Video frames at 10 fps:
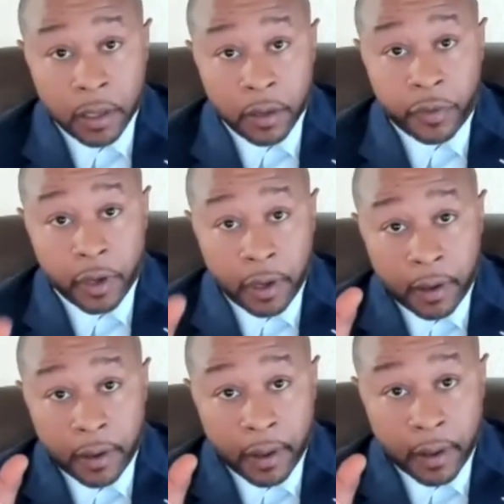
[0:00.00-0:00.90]

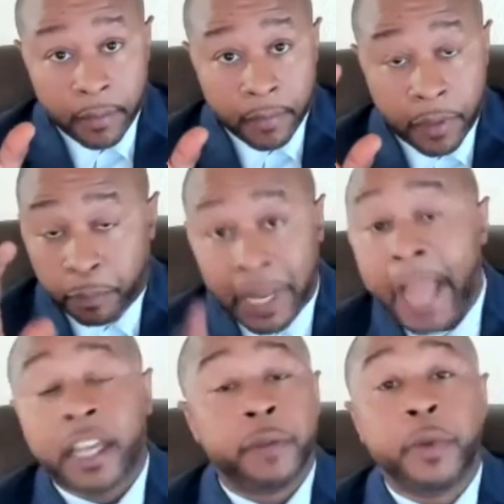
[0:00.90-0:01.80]
the
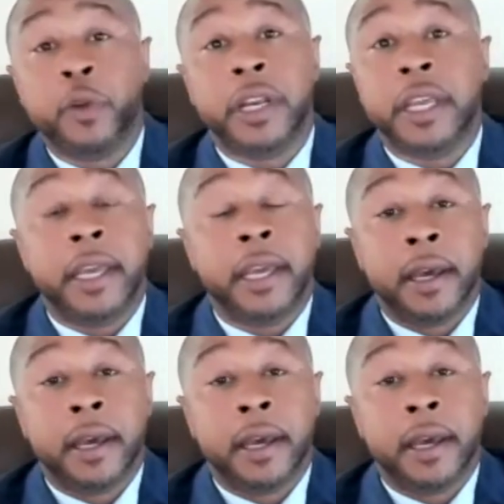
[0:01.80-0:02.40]
Black community